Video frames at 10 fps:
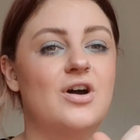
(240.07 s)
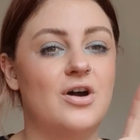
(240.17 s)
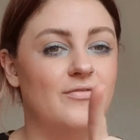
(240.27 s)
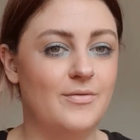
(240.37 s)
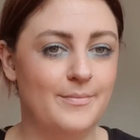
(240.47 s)

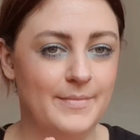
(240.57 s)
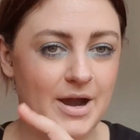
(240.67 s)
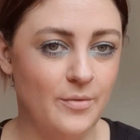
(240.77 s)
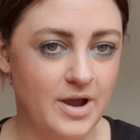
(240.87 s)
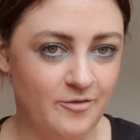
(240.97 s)
of
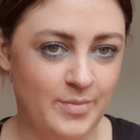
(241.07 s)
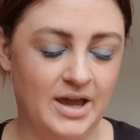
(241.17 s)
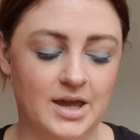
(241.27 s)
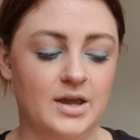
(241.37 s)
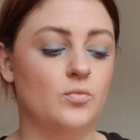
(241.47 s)
my way of
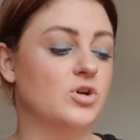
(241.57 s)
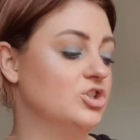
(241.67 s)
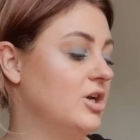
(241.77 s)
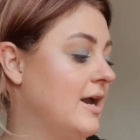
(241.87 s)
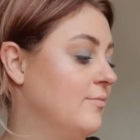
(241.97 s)
packing,
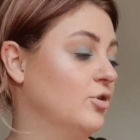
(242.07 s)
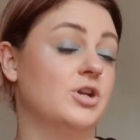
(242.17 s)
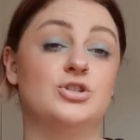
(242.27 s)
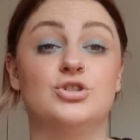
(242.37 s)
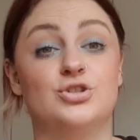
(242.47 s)
which I'm
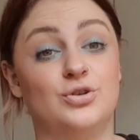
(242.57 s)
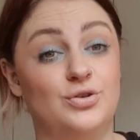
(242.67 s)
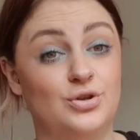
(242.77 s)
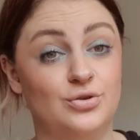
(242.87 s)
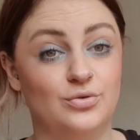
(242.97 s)
going to show
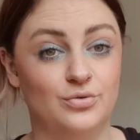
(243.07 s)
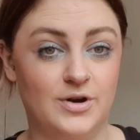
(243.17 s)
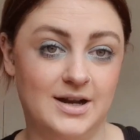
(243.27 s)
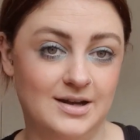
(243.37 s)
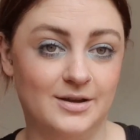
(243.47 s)
you
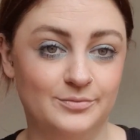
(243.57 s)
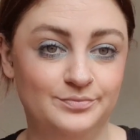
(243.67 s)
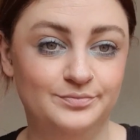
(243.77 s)
right now.